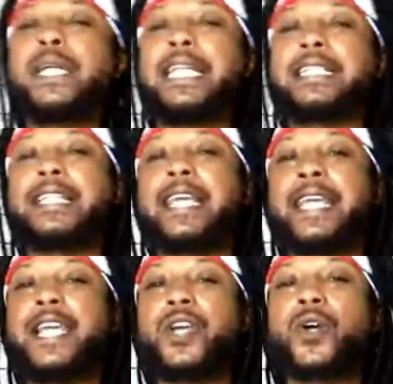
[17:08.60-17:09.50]
we didn't
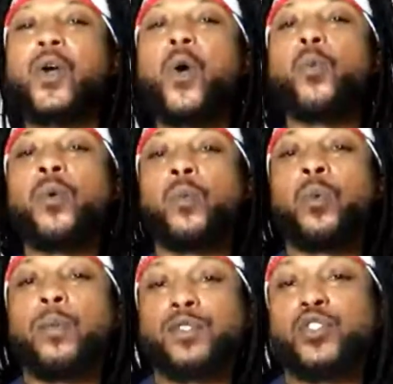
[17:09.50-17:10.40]
hear
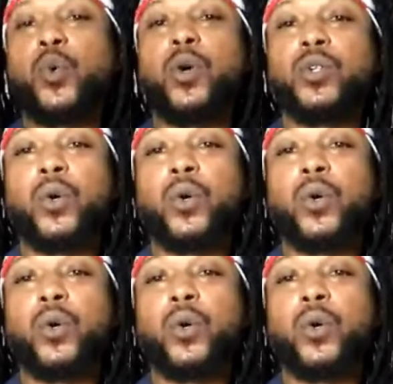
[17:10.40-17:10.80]
what was going